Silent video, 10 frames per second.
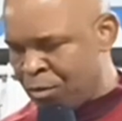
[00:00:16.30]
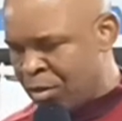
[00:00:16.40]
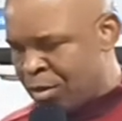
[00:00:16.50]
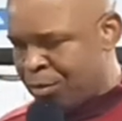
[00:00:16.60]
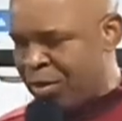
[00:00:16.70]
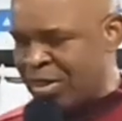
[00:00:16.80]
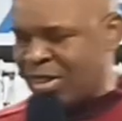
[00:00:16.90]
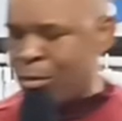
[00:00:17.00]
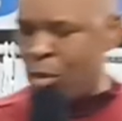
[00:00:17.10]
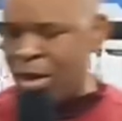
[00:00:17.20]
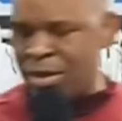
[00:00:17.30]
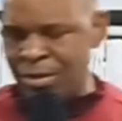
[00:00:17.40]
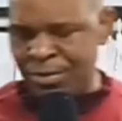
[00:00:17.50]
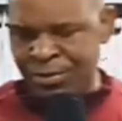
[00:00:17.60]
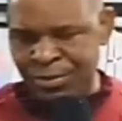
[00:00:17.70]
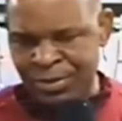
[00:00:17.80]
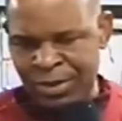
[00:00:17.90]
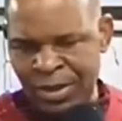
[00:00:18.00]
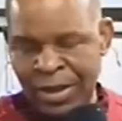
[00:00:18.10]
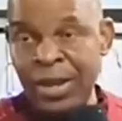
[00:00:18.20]
First Samuel,
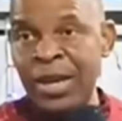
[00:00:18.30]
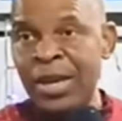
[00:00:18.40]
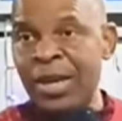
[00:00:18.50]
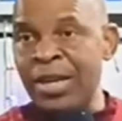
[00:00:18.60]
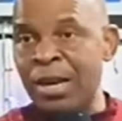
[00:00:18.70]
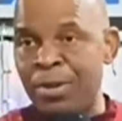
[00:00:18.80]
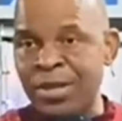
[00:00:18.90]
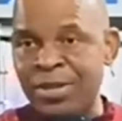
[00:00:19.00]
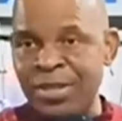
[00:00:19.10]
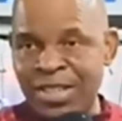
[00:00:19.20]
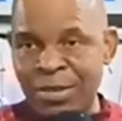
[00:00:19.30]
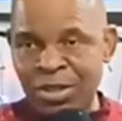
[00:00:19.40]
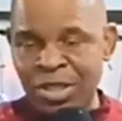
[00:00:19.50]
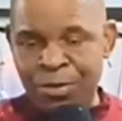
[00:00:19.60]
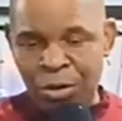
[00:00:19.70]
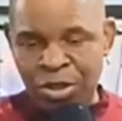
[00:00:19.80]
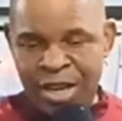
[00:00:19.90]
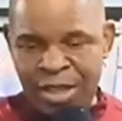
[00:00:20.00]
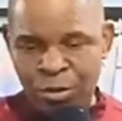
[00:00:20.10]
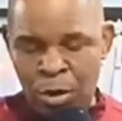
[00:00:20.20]
yeah, please, 17,
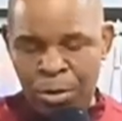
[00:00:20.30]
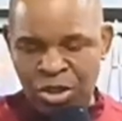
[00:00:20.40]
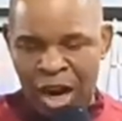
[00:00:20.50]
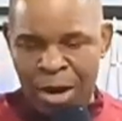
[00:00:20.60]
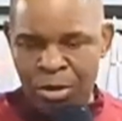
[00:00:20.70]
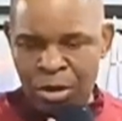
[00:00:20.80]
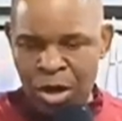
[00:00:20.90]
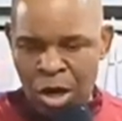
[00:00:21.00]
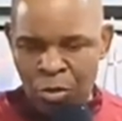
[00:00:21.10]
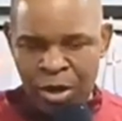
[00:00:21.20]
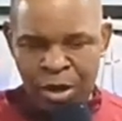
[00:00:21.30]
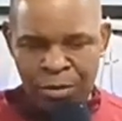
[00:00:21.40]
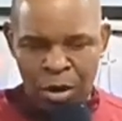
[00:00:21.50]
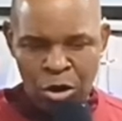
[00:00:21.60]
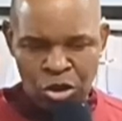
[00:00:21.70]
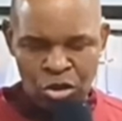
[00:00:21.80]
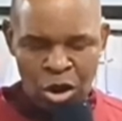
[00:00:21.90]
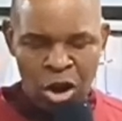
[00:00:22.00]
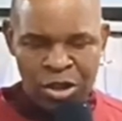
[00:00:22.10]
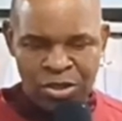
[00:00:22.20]
48, one more time. Read it for us
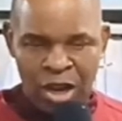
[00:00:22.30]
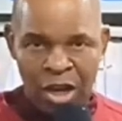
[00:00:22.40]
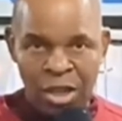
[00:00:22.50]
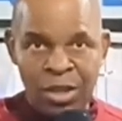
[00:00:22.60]
to understand.